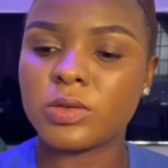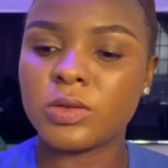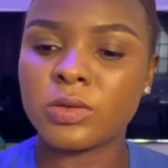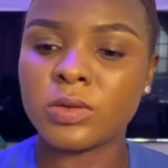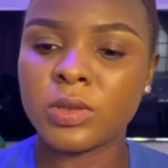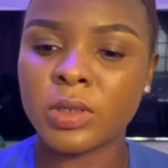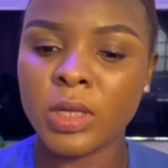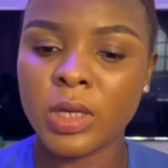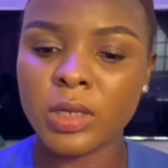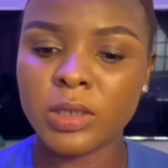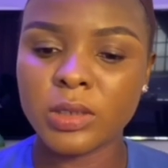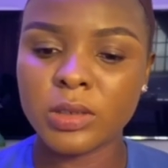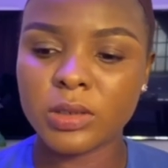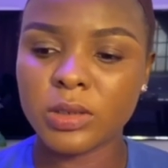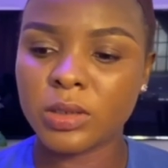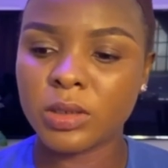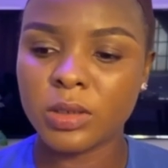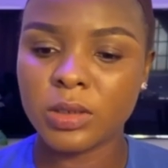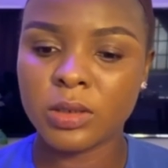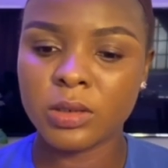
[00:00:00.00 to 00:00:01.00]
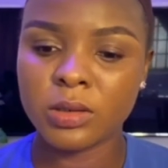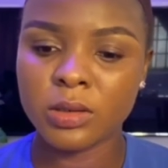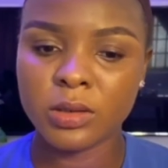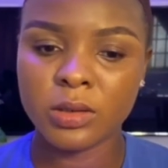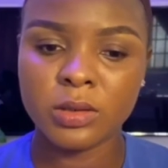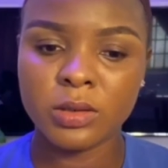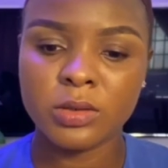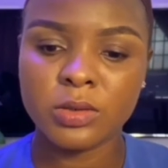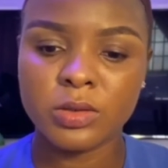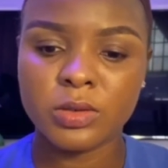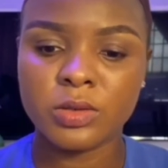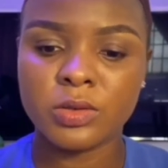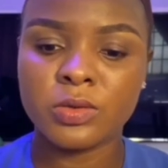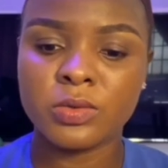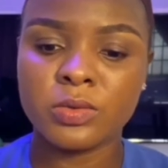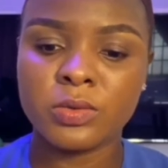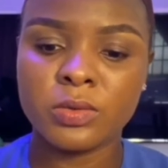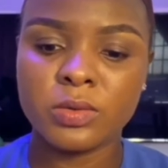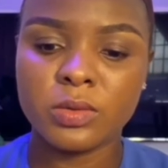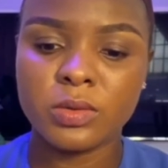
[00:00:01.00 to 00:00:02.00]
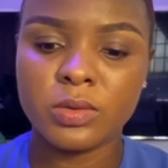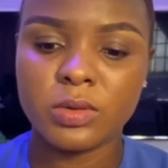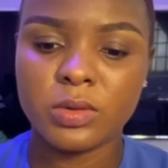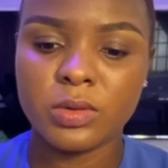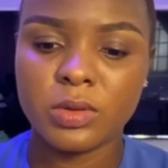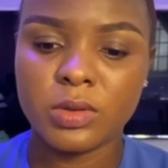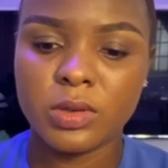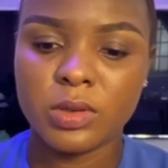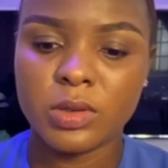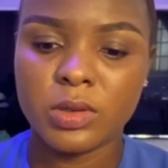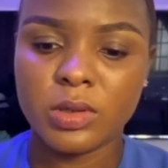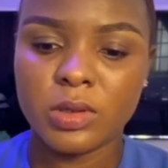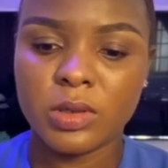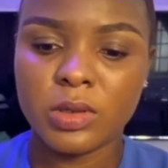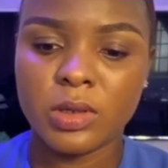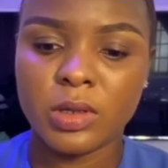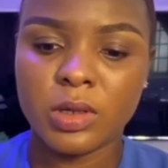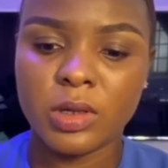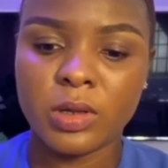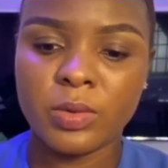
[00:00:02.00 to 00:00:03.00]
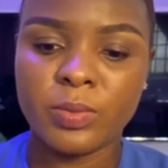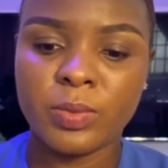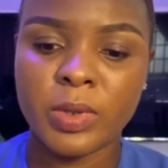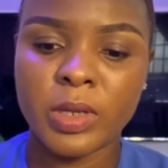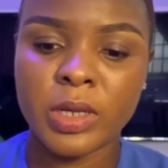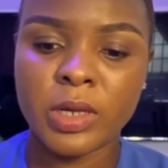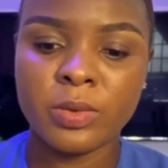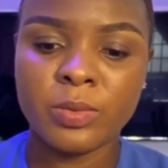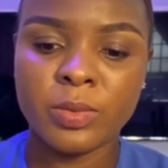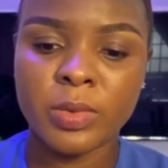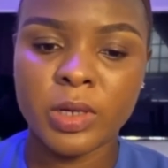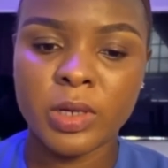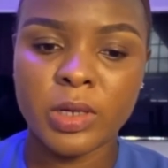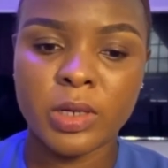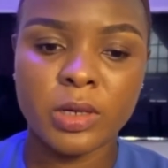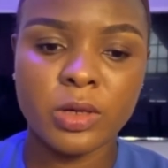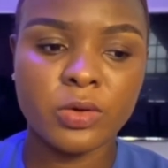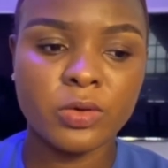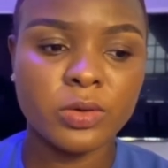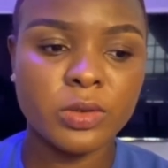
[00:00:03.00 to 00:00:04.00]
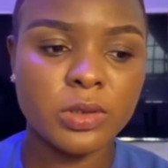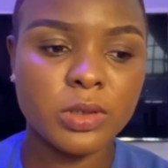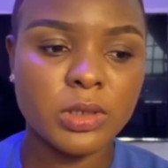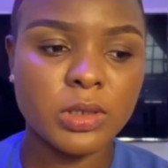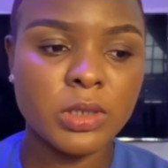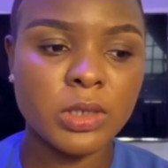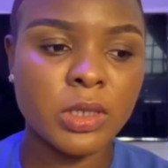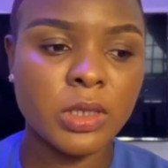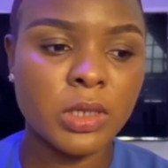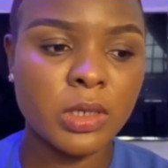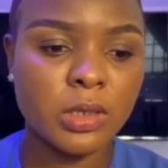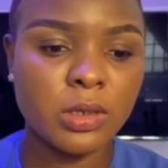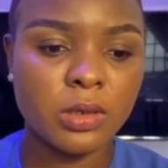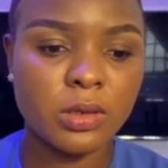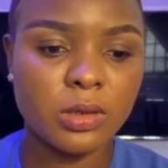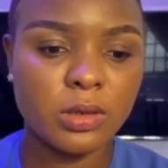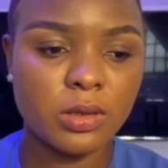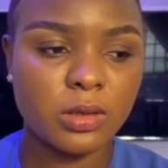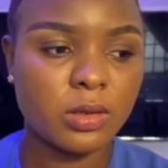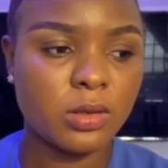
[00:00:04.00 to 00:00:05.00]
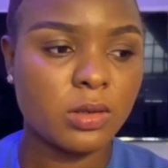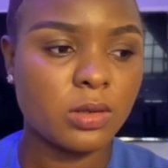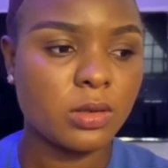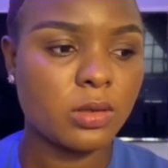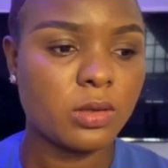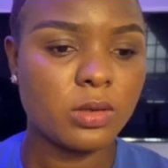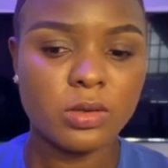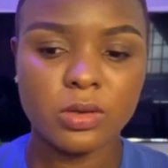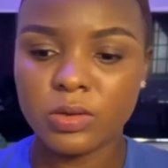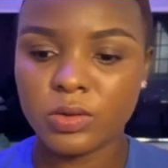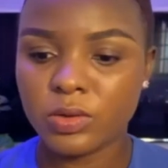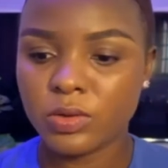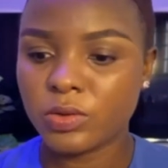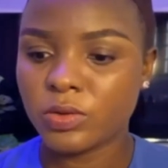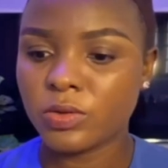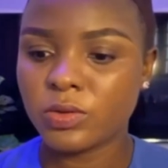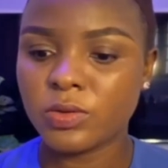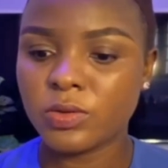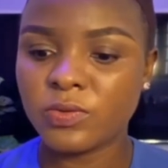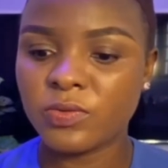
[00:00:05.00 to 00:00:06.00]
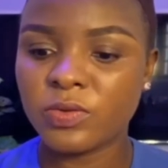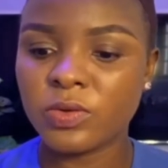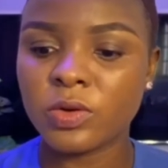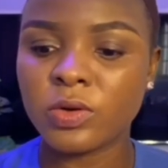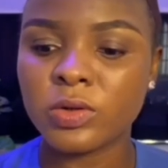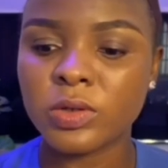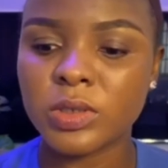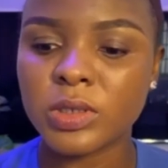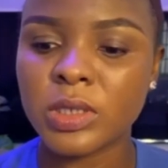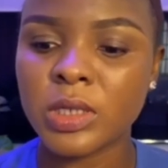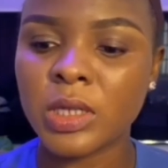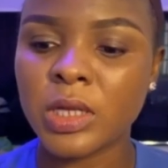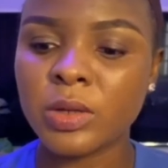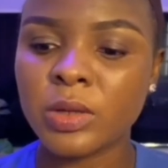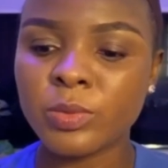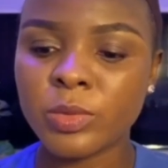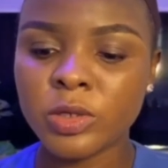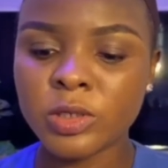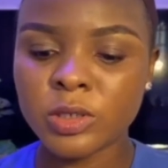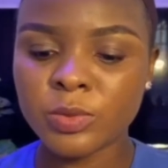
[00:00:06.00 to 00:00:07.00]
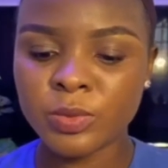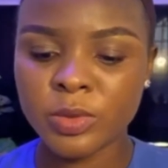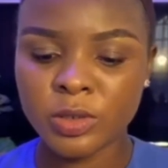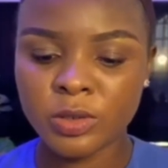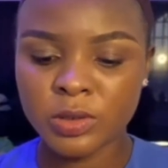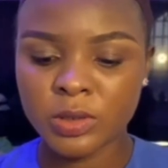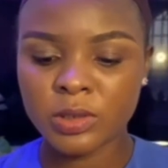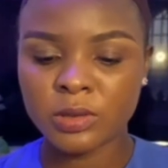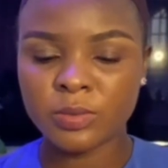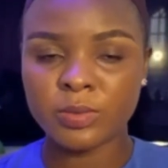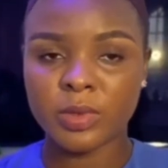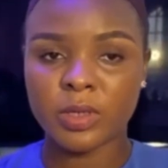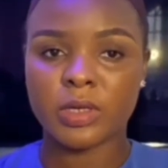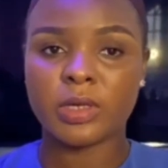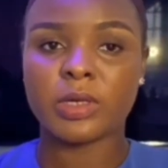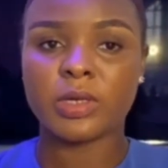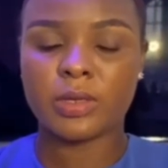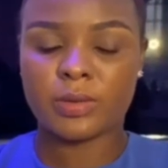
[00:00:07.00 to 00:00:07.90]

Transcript: the next thing is to apply my concealer. So for concealer, I'm going to be using my